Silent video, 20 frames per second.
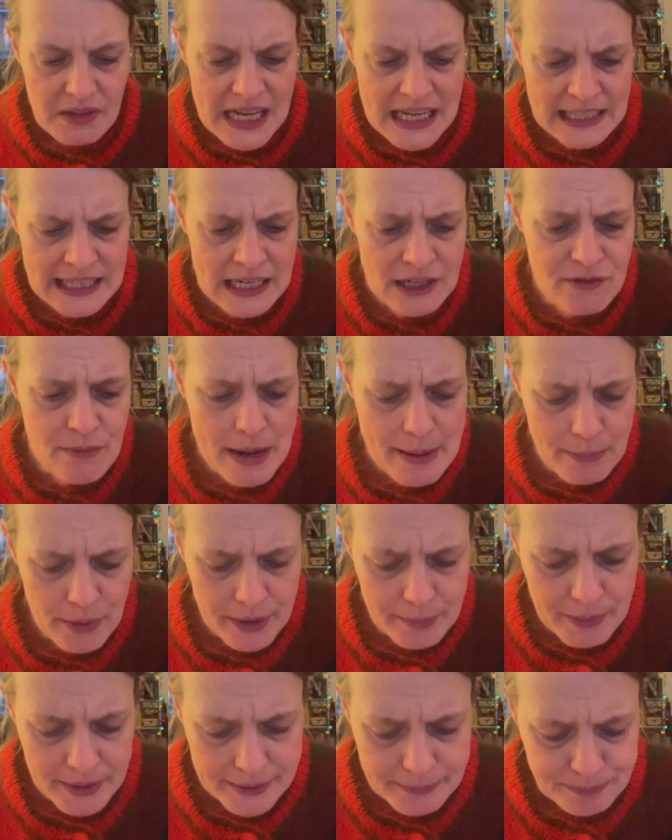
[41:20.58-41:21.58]
Can't remember,
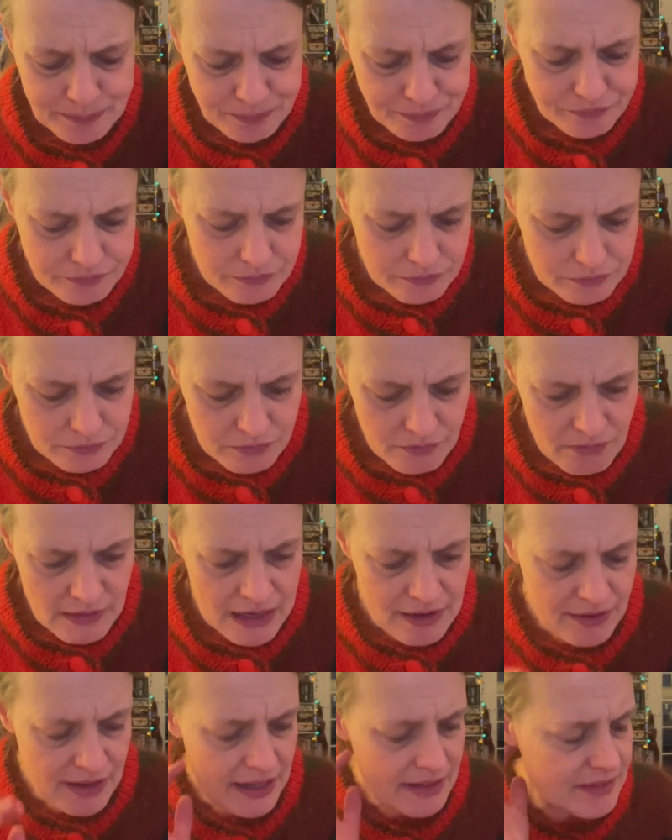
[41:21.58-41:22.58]
but
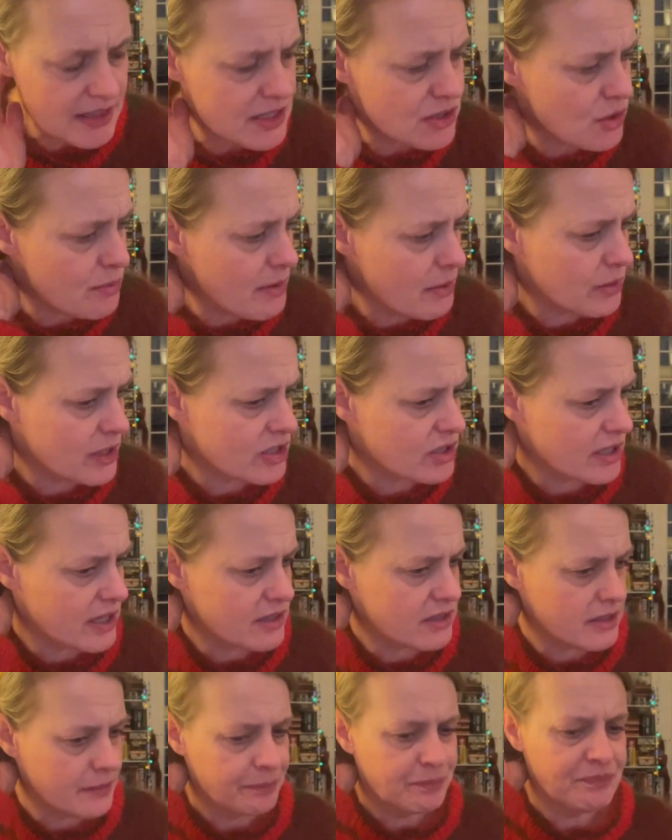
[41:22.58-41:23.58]
I've had this on my wish
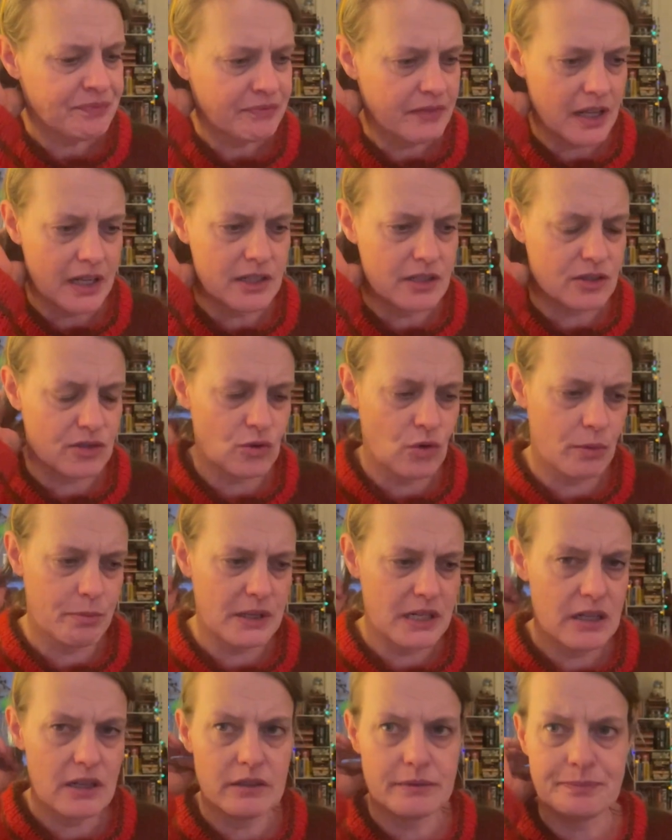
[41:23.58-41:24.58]
list and it's not
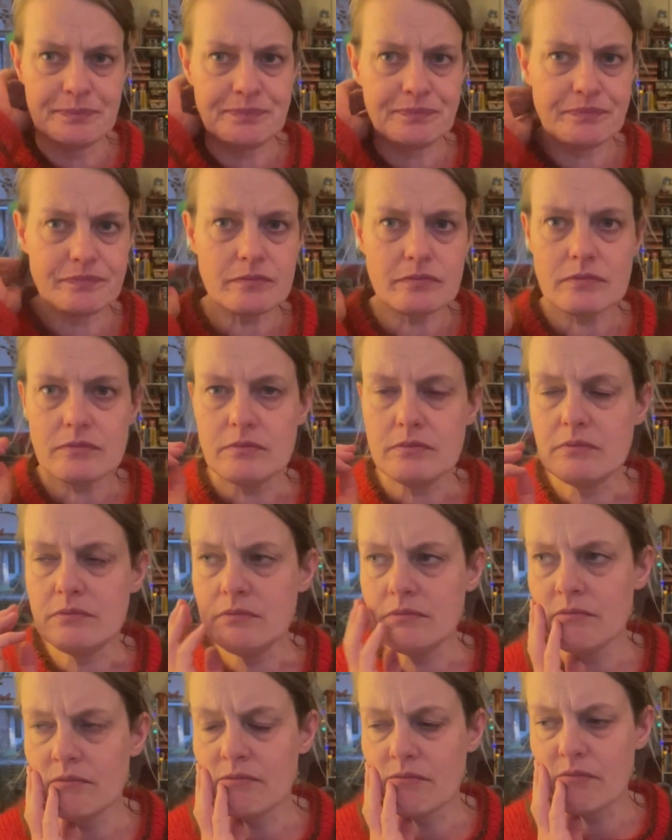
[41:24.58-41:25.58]
been
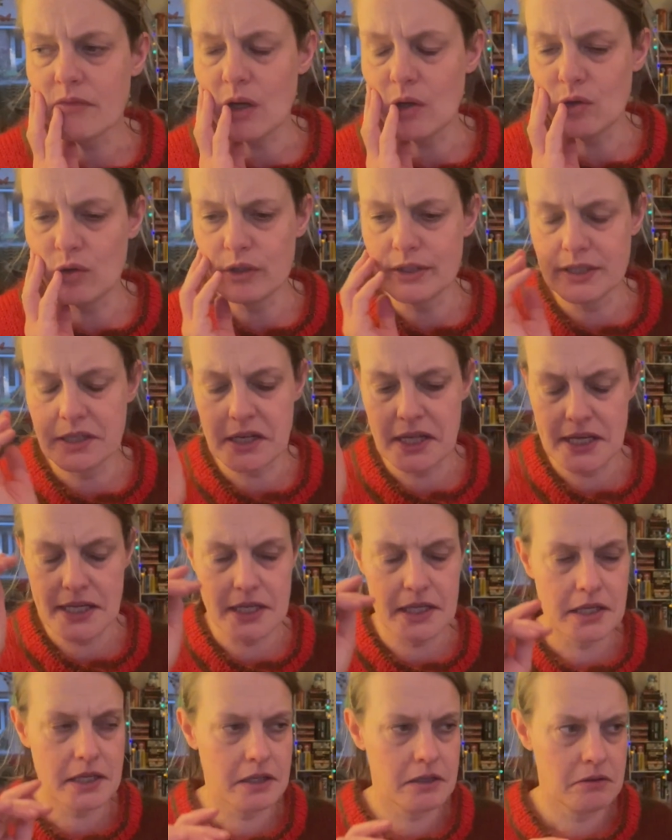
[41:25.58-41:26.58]
on
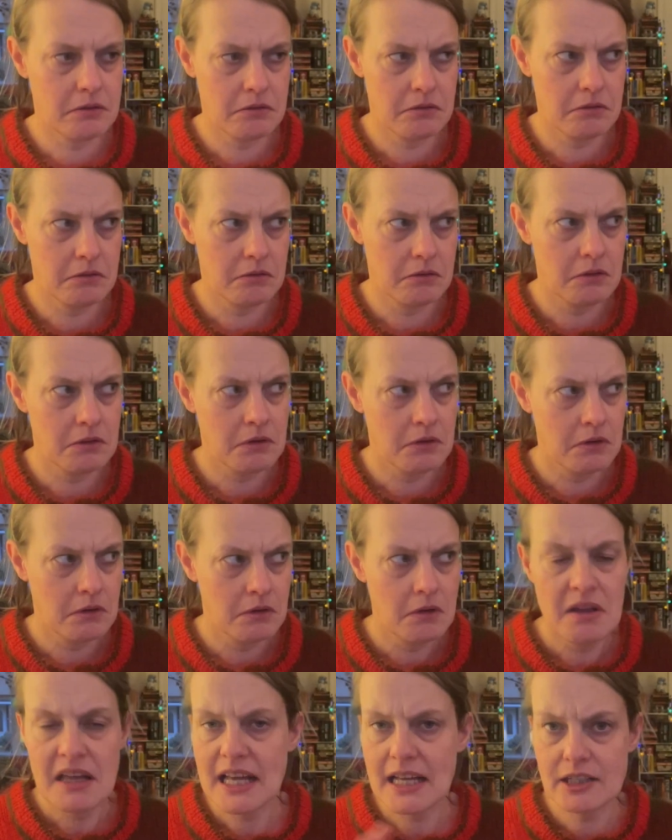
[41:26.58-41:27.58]
like
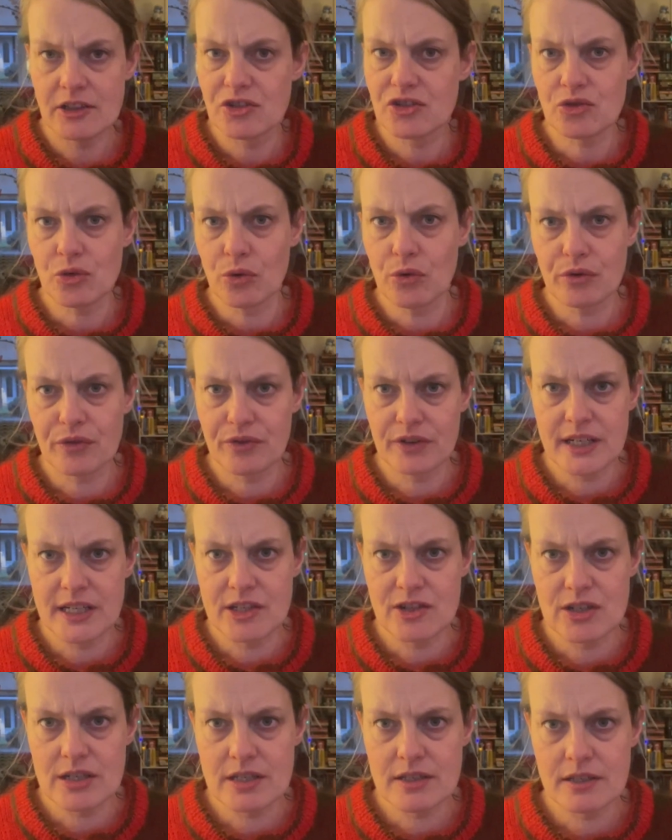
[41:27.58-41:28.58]
in stock for
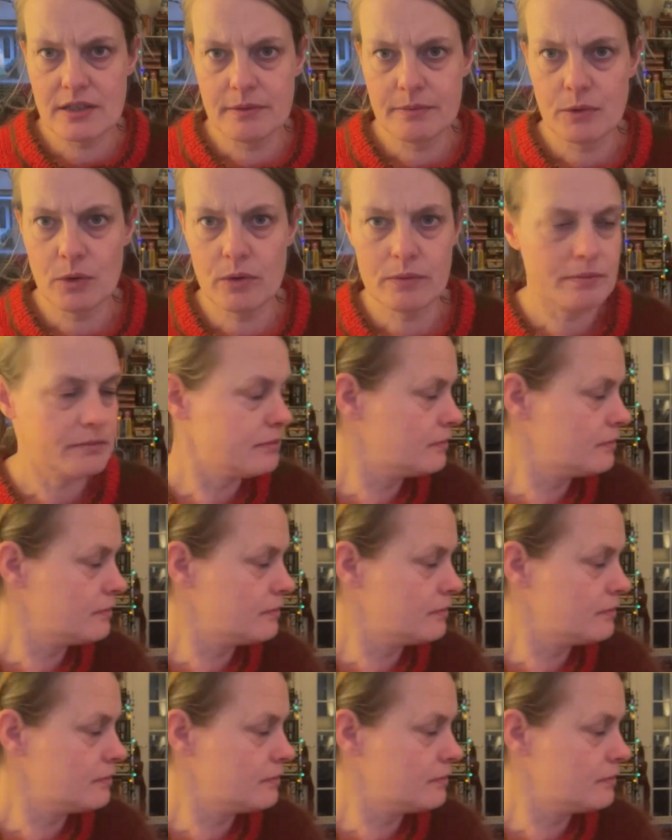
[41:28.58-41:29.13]
ages. Oh,